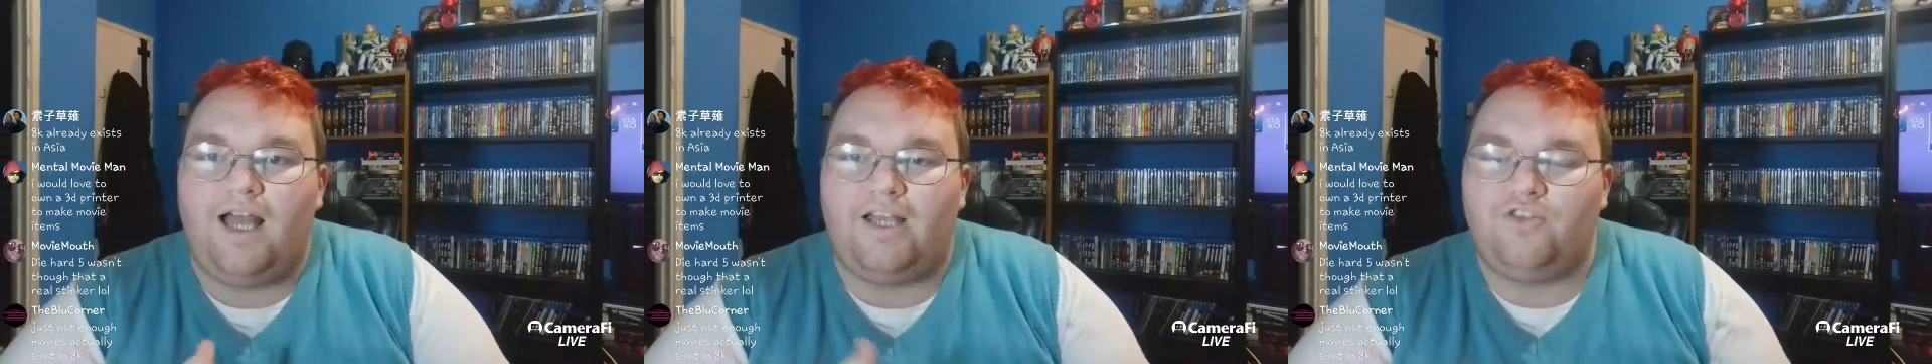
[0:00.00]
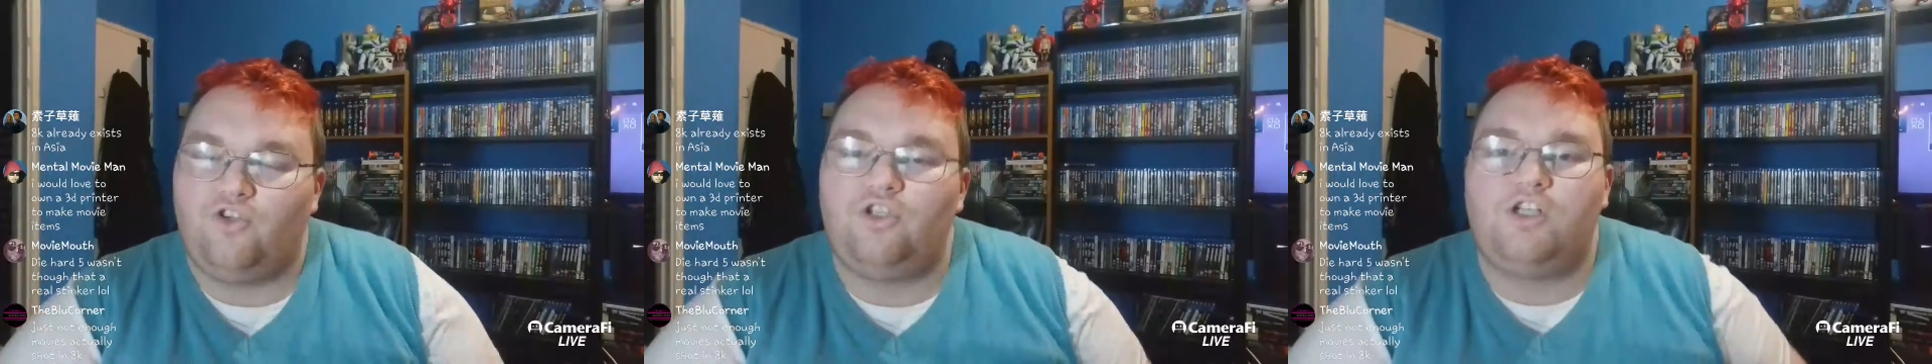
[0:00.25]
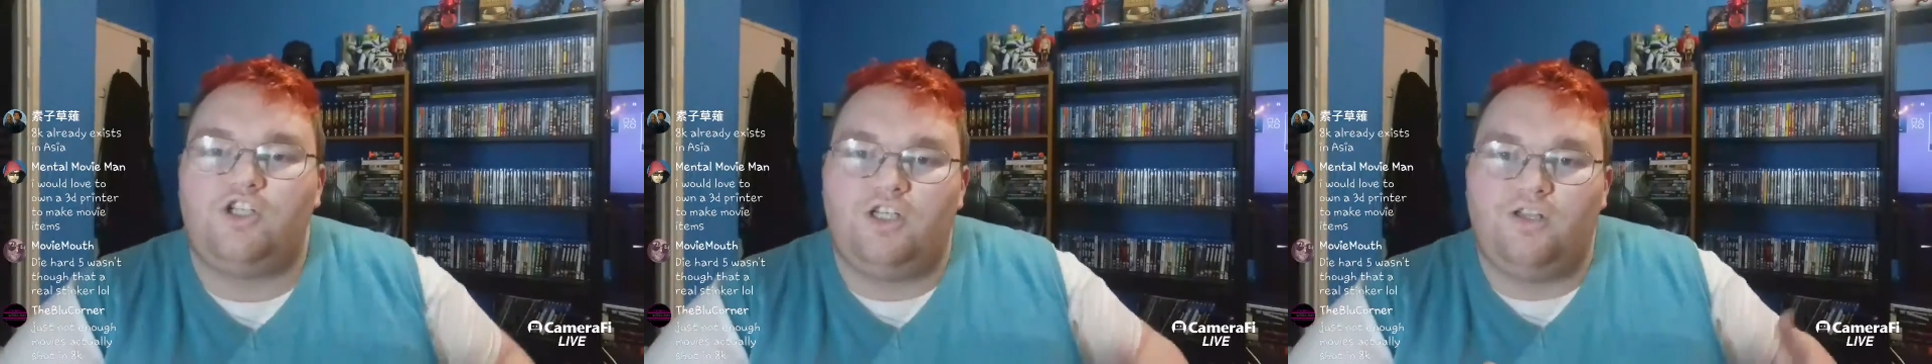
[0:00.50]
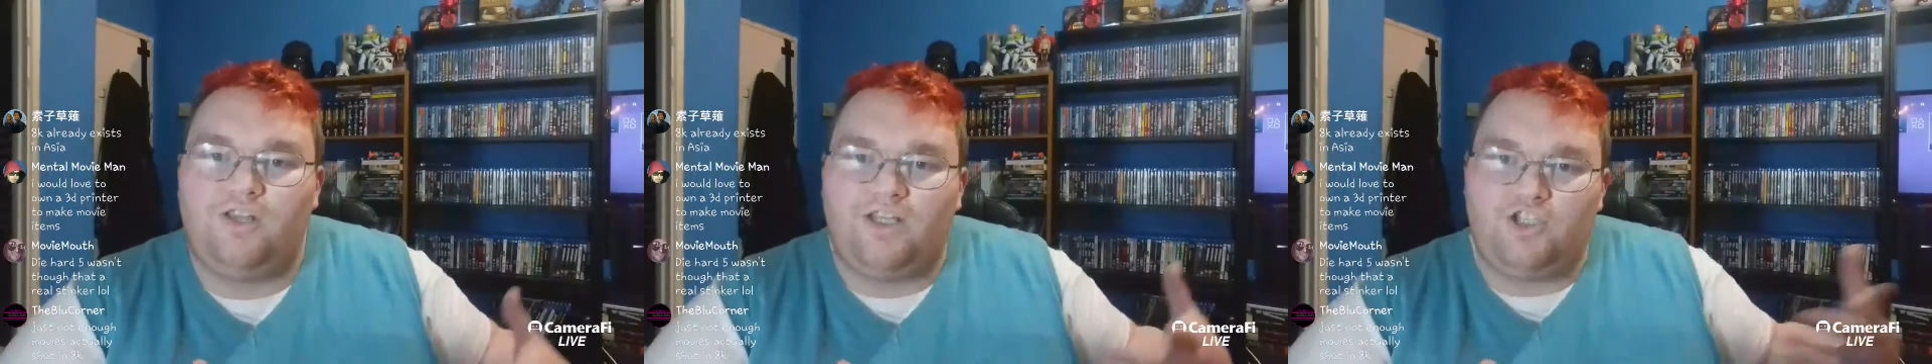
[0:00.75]
as good as
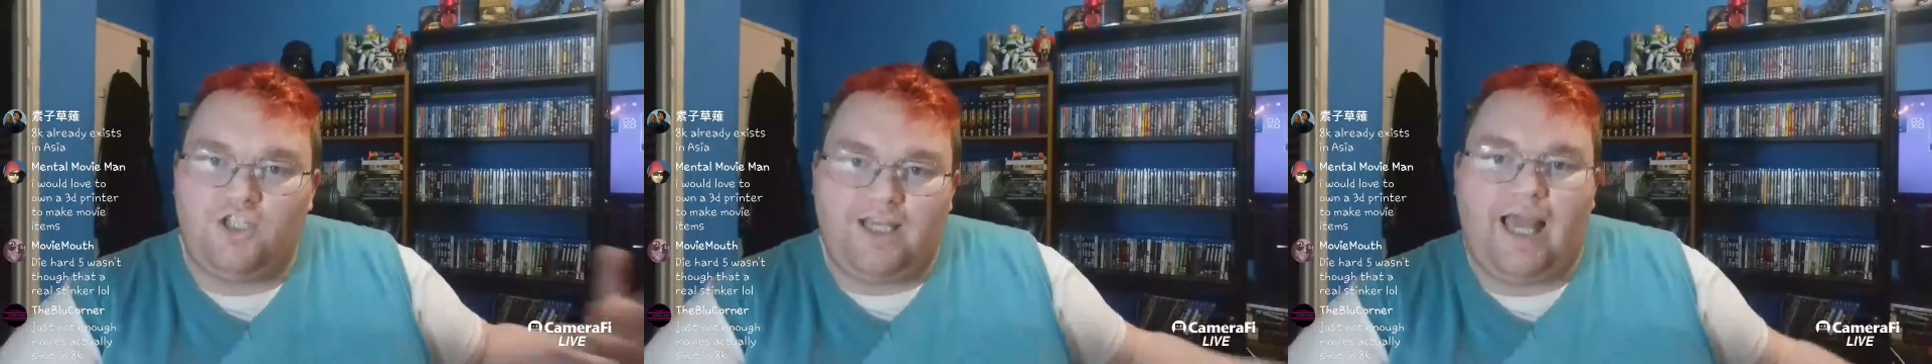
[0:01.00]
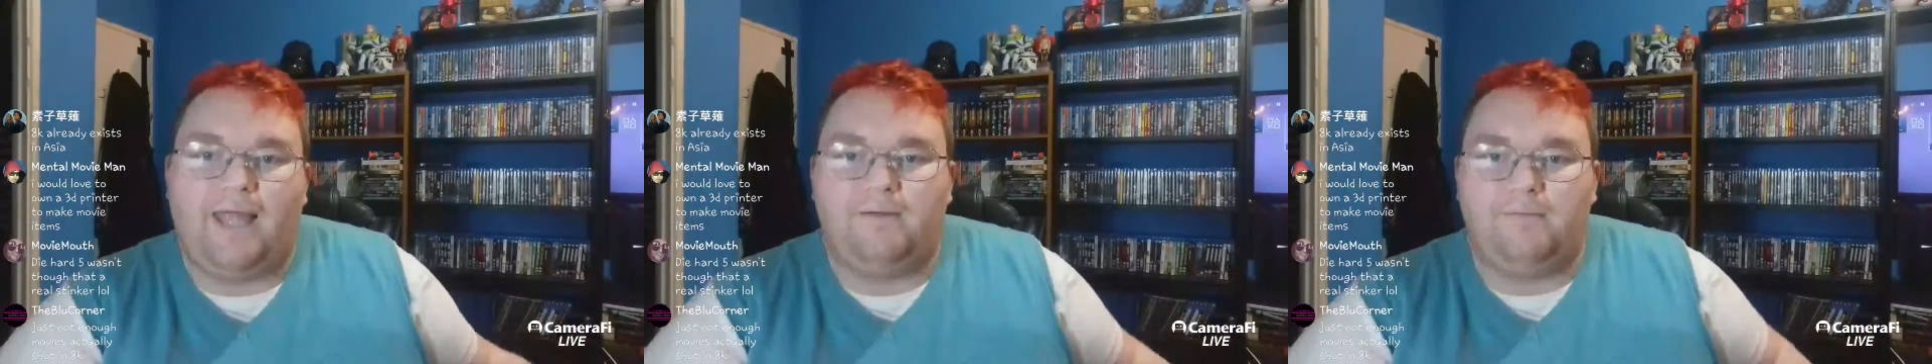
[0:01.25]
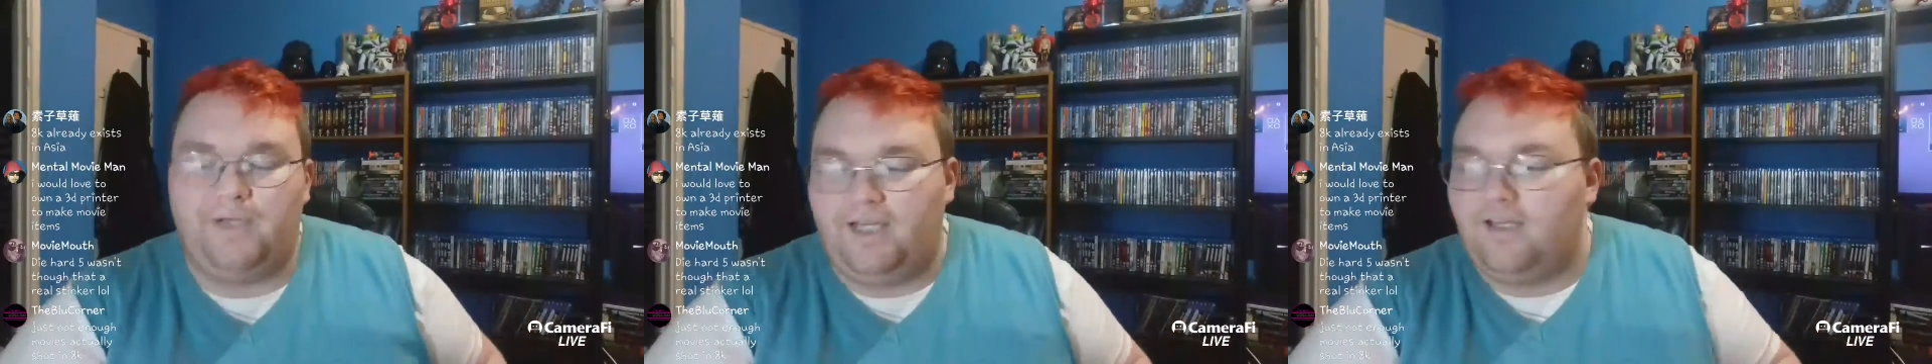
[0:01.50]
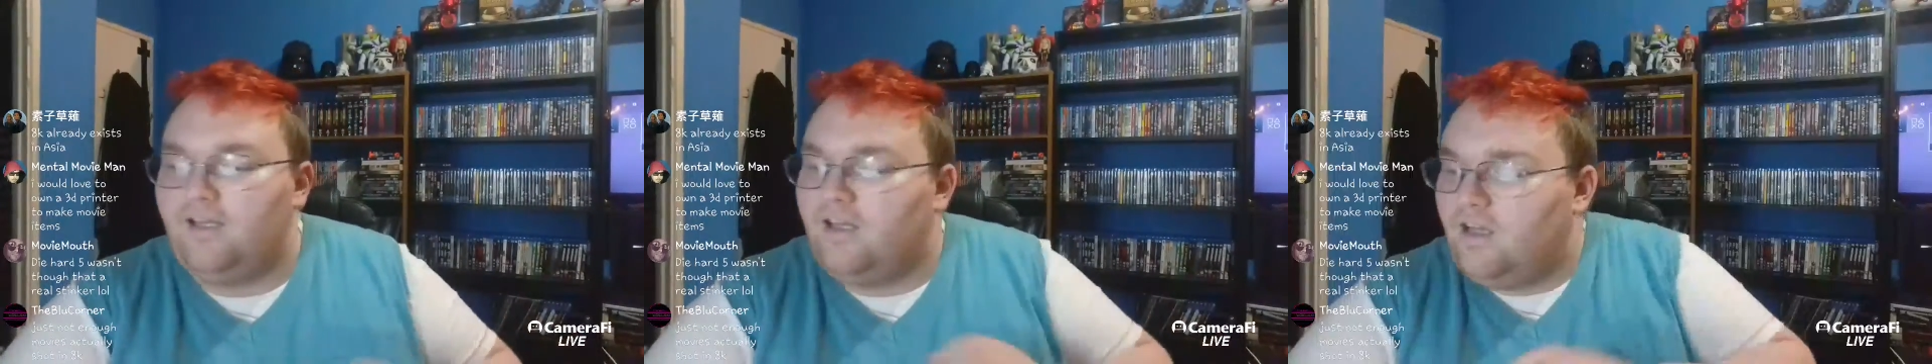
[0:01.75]
she thinks she can
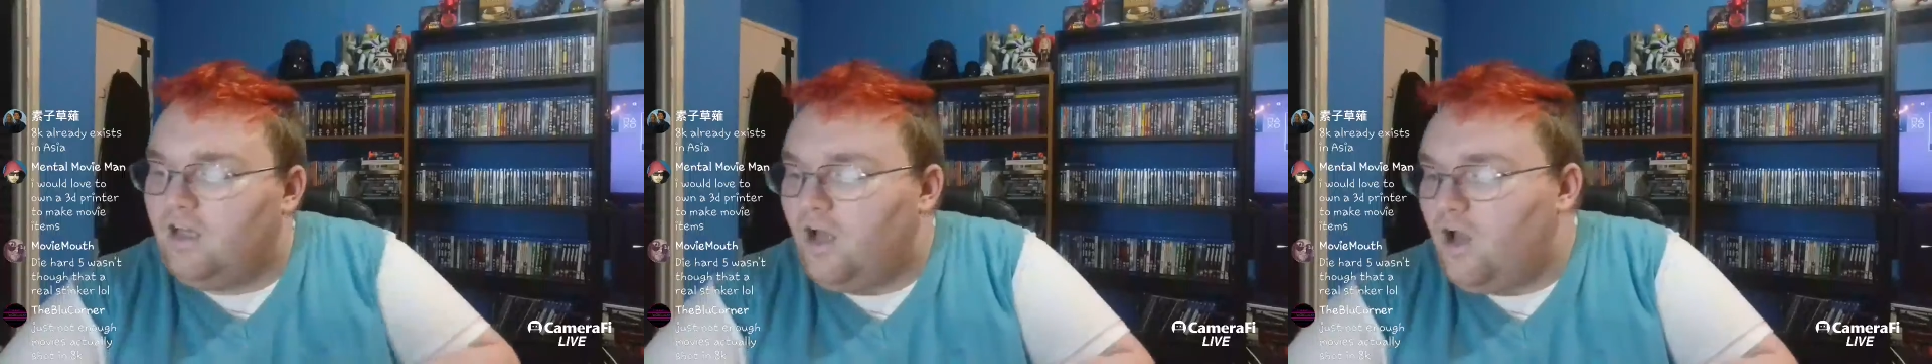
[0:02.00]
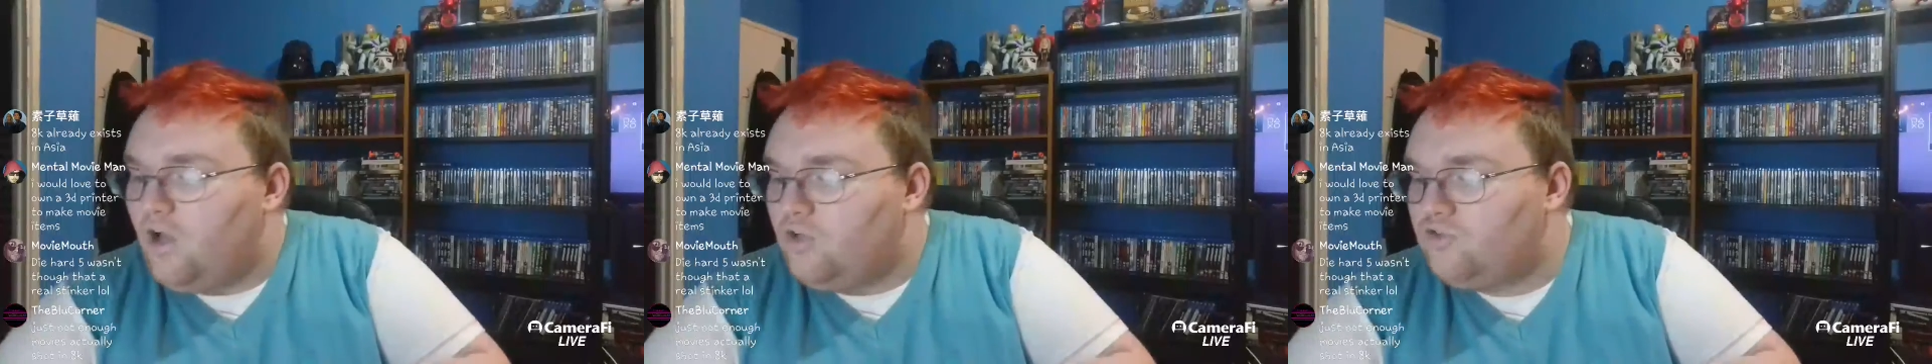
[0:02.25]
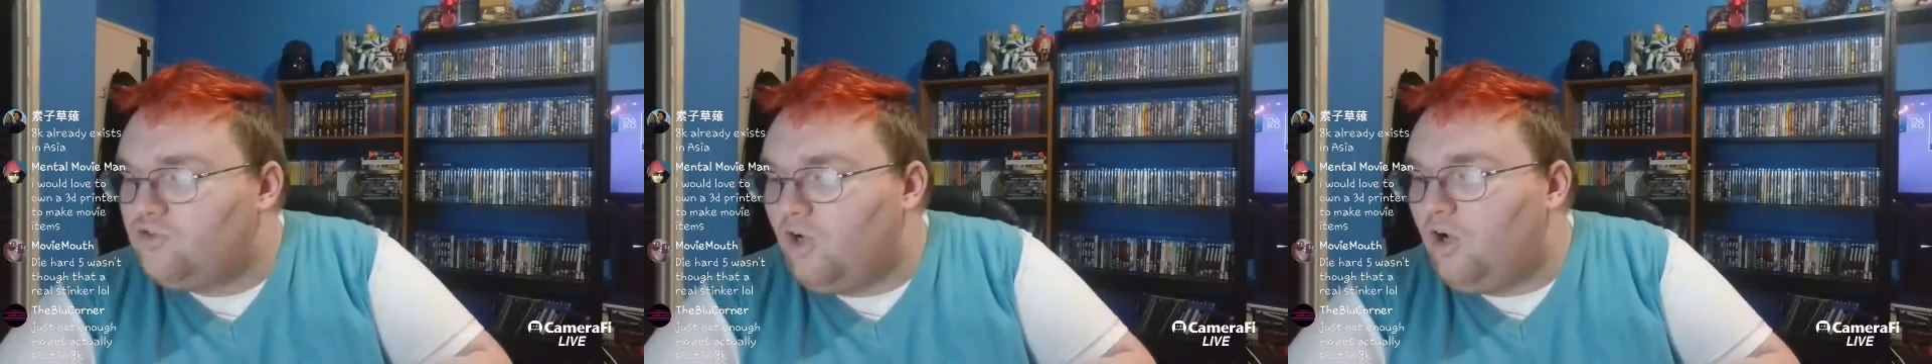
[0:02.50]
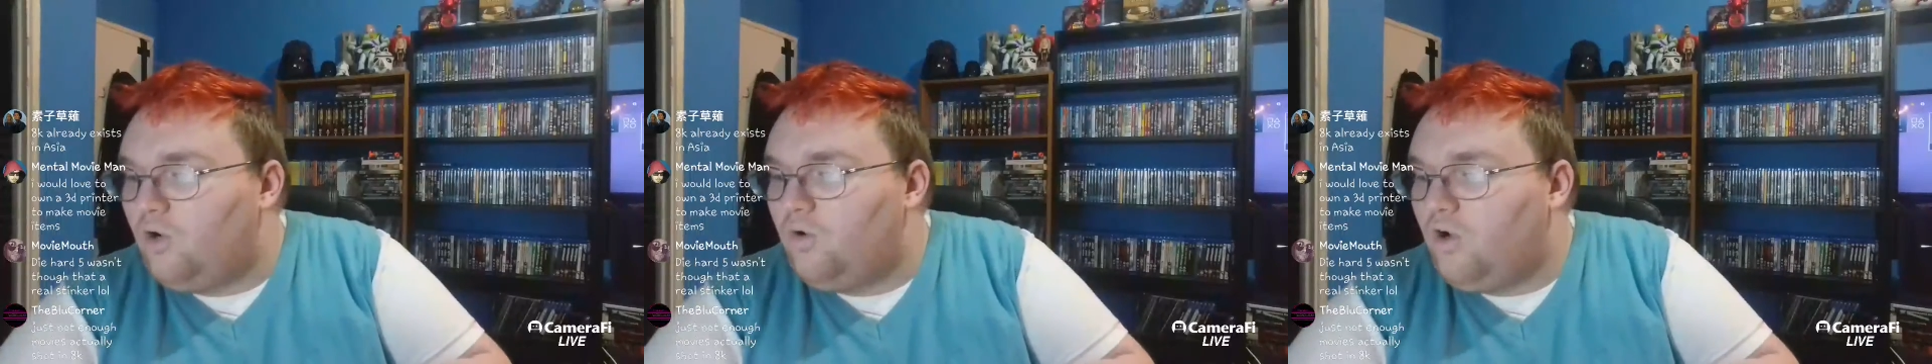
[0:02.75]
be.
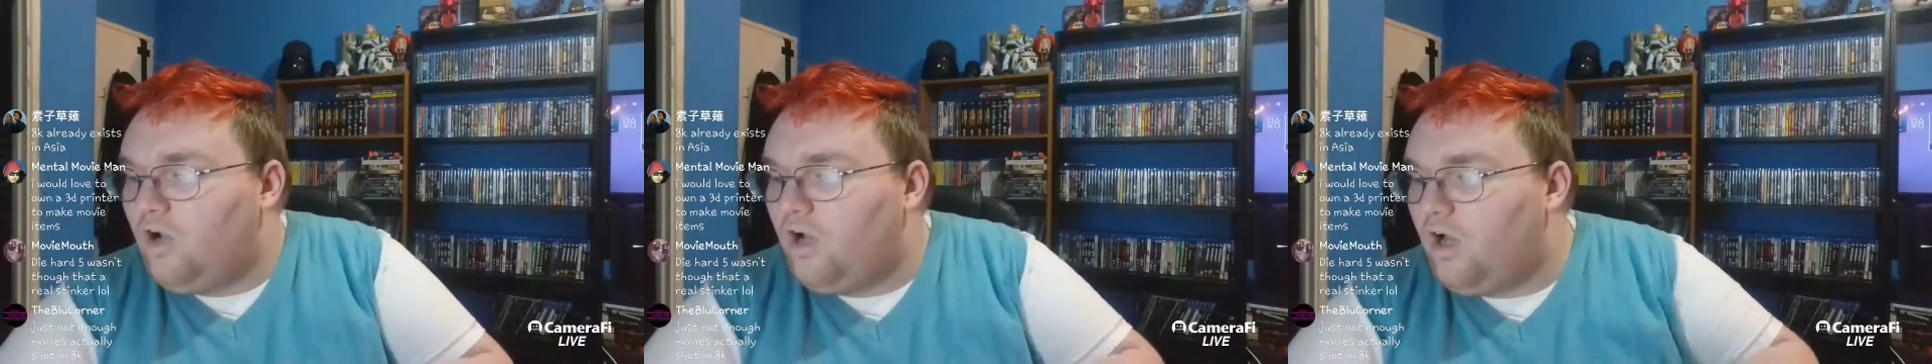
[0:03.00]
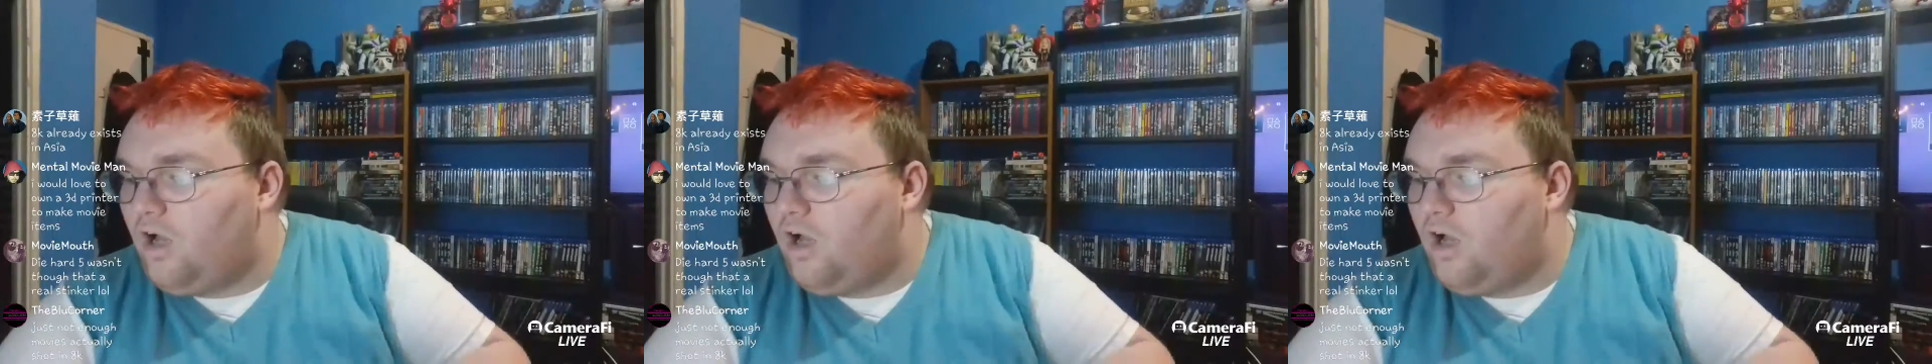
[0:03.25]
So